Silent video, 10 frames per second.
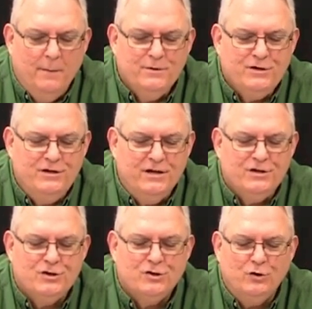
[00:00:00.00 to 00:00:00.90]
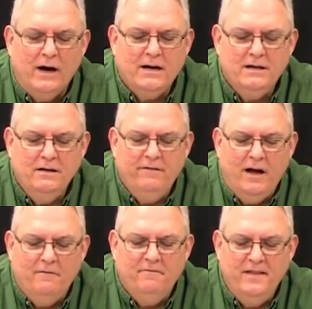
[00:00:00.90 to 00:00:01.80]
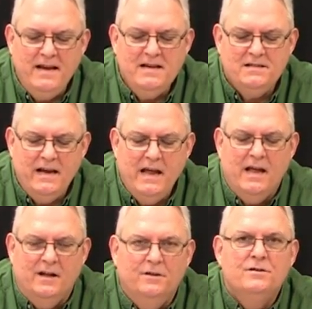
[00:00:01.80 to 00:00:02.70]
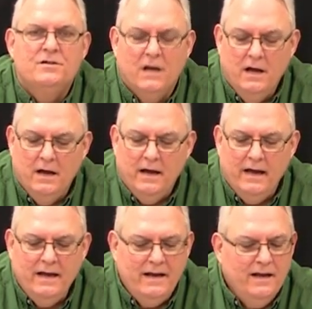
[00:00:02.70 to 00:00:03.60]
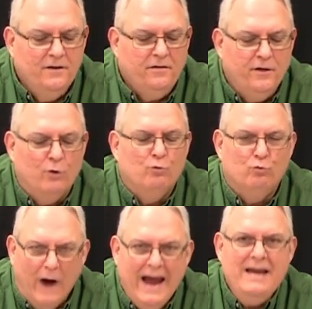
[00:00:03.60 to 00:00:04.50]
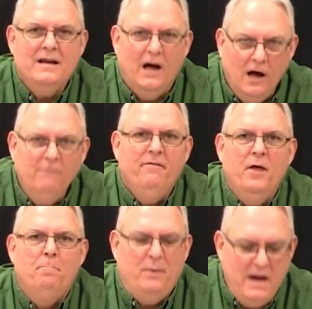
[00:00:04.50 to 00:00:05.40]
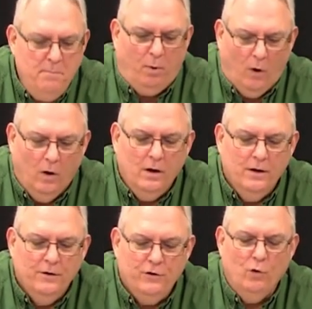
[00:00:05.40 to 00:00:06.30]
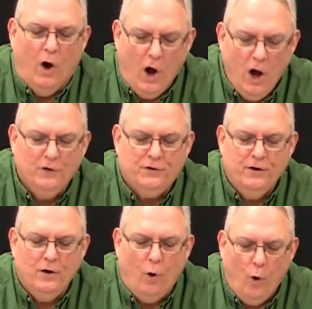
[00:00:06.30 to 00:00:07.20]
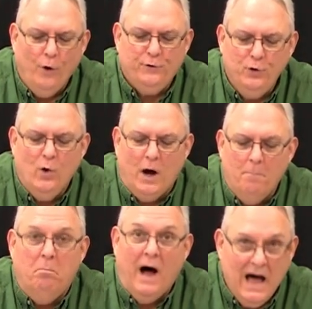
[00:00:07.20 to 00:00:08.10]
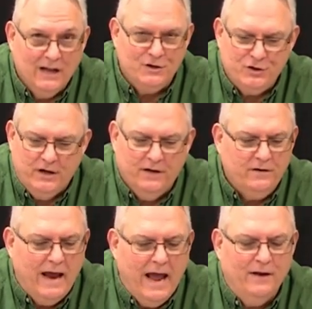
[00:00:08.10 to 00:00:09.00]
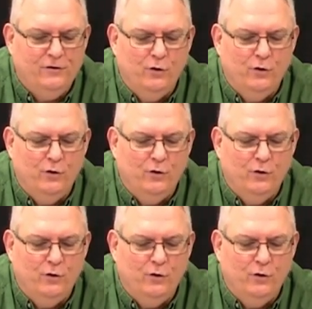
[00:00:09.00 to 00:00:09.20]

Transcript: destructive of these ends, it is the right of the people to alter or to abolish it and to